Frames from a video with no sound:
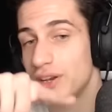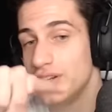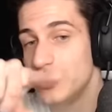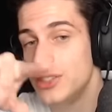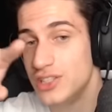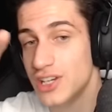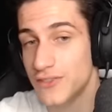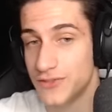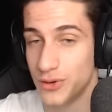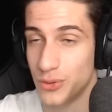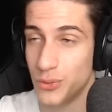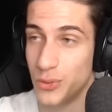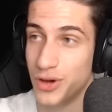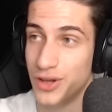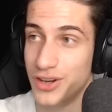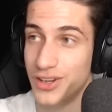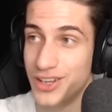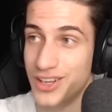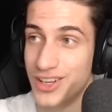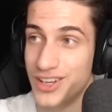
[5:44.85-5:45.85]
a different
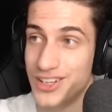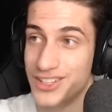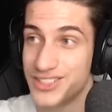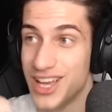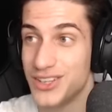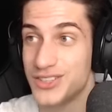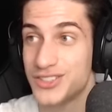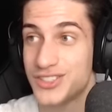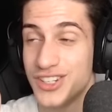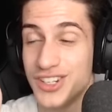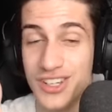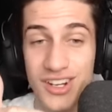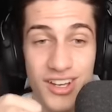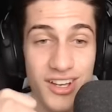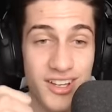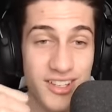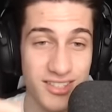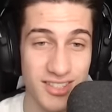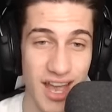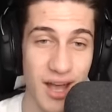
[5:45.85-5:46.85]
one. Sounds good?
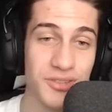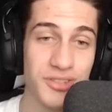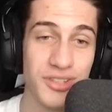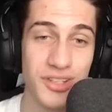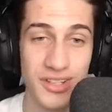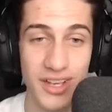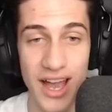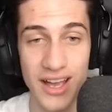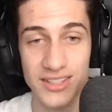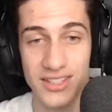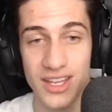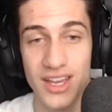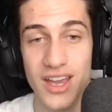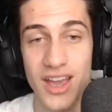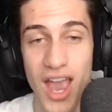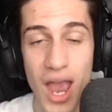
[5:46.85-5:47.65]
Sounds good, guys.